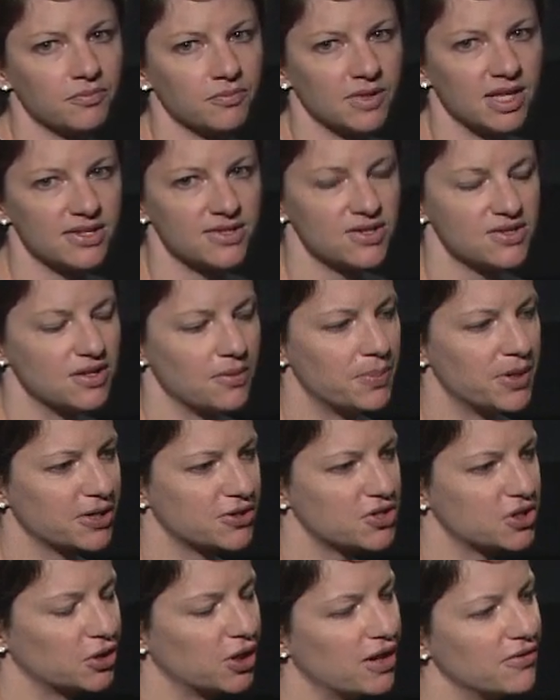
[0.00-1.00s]
This is the
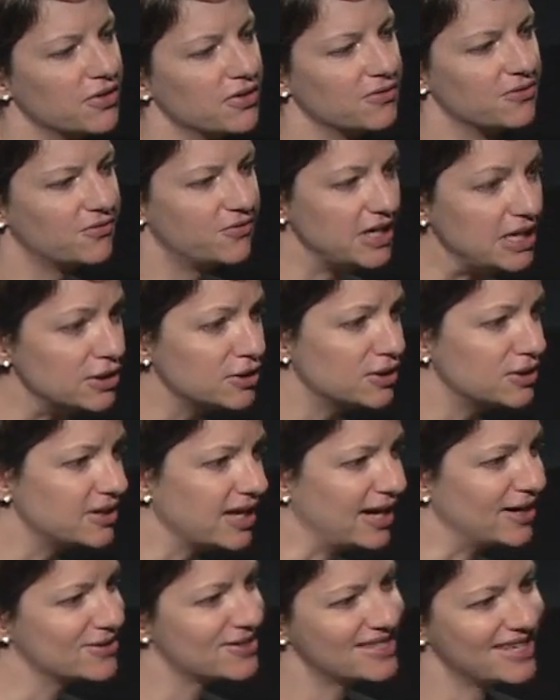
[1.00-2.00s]
picture of the field
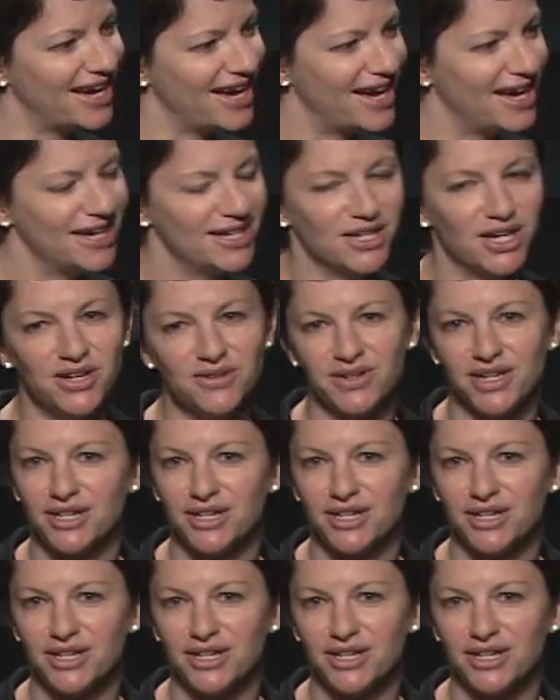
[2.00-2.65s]
outside of